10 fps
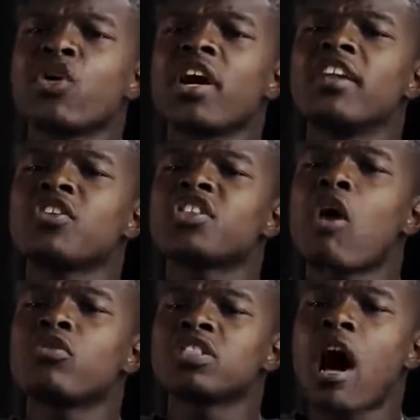Your inner
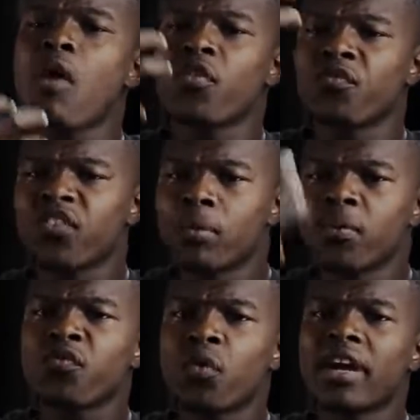thoughts are
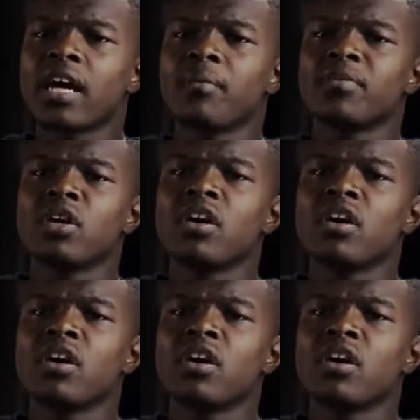revealed before him.